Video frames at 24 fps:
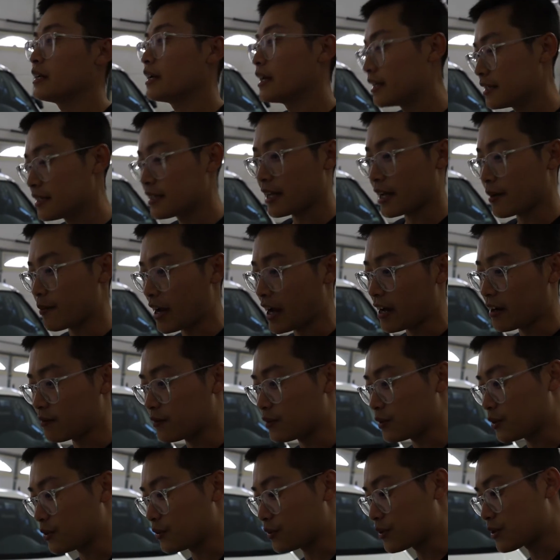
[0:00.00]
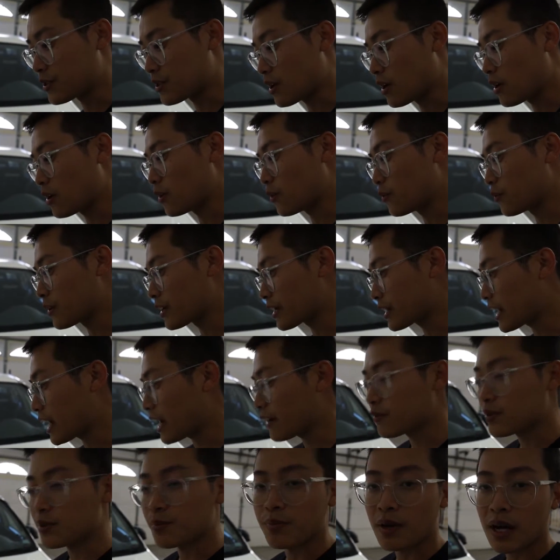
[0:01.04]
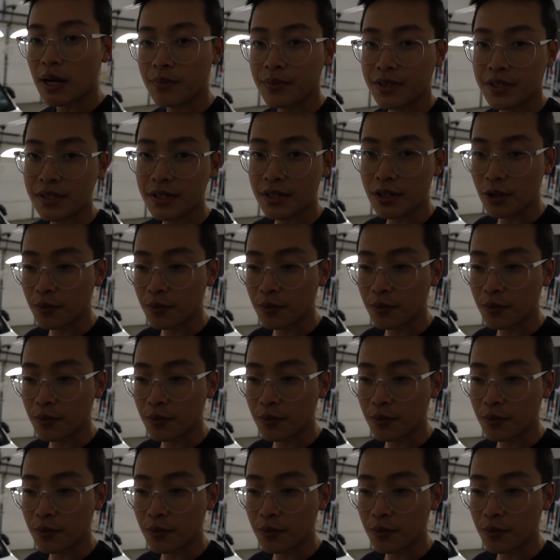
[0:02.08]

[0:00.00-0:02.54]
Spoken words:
intake manifold. So we're gonna have to pop this hood